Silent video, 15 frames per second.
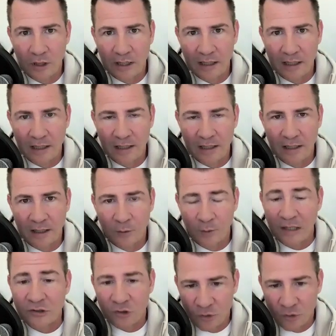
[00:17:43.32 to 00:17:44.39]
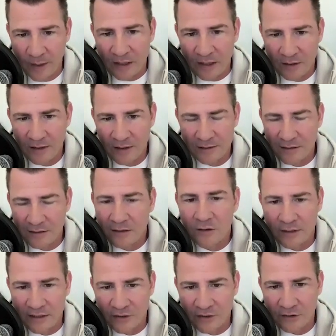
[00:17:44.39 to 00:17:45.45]
mm-hmm. in retrospect it's a
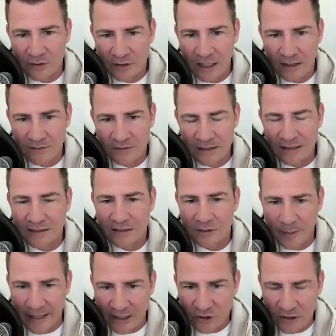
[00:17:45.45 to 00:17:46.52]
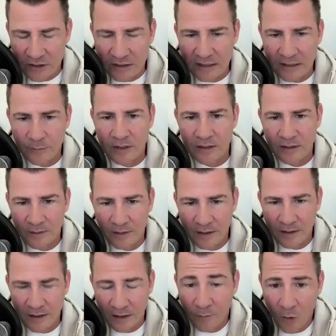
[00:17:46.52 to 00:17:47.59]
little easier to kind of see it dispassionately but in the
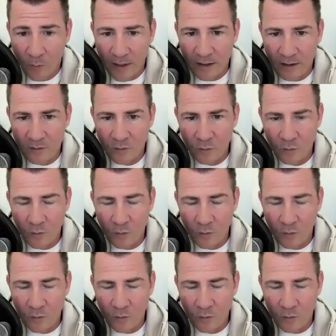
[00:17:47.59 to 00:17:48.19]
in the moment